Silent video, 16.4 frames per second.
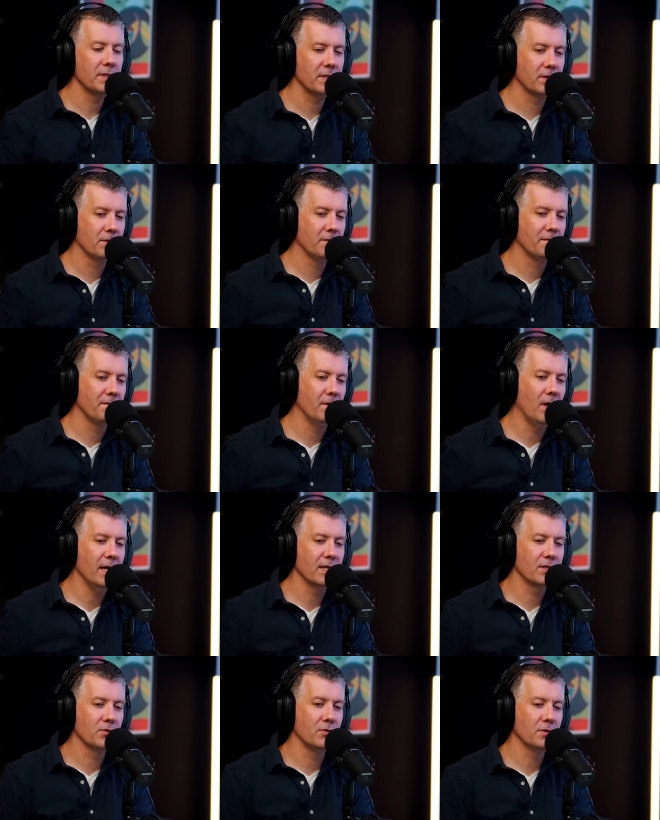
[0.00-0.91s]
all these little
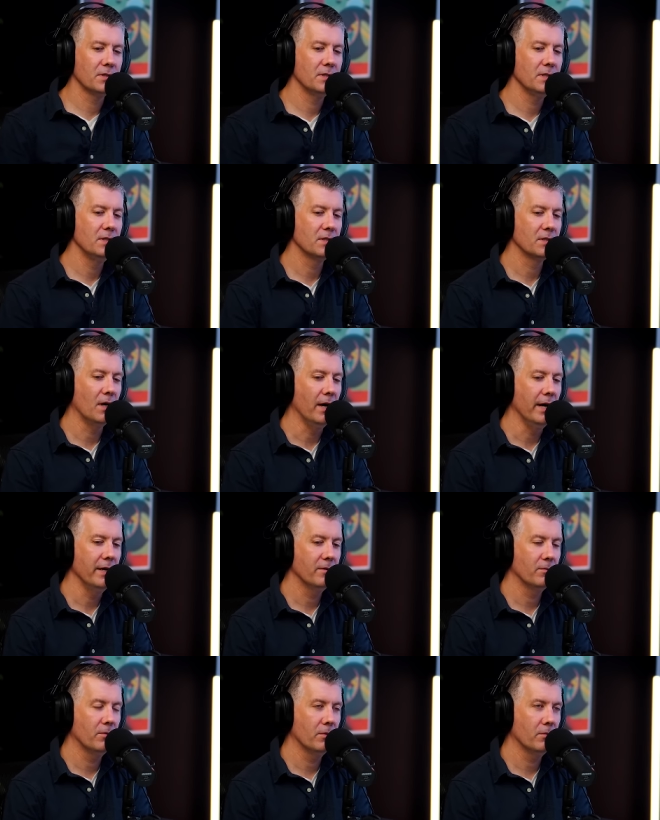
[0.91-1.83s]
flying saucers
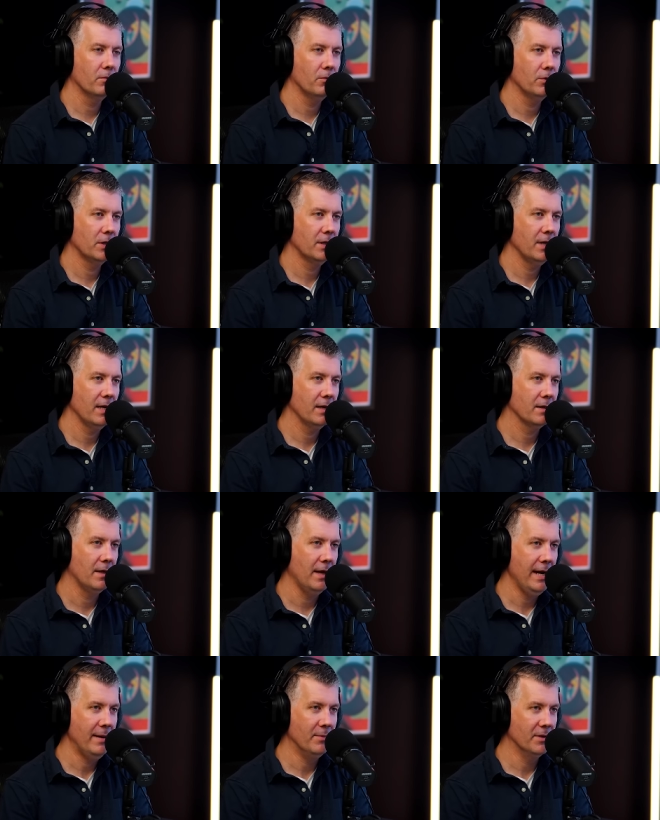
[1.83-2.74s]
inside, what, what do they
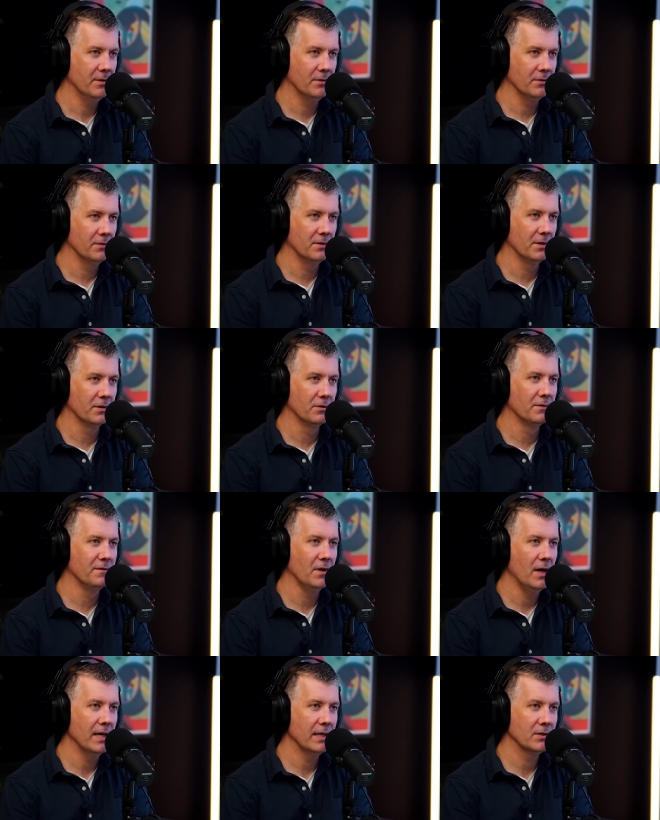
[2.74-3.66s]
claim? That all the little
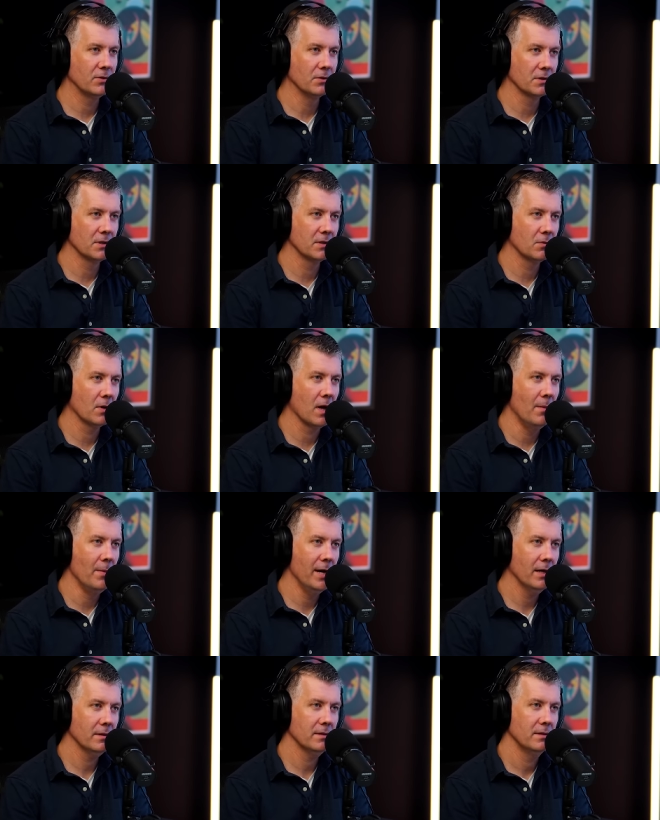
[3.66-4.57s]
flying saucers will
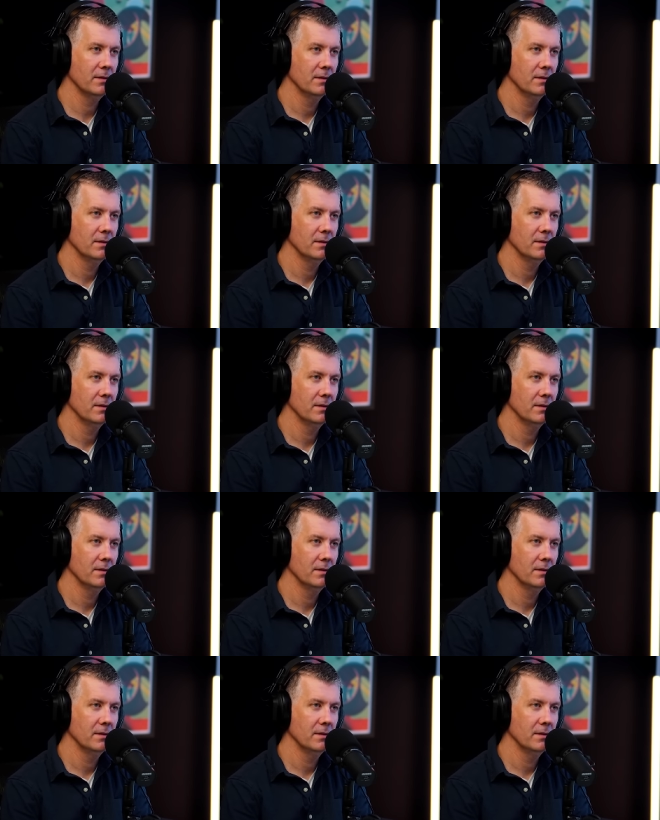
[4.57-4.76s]
come out?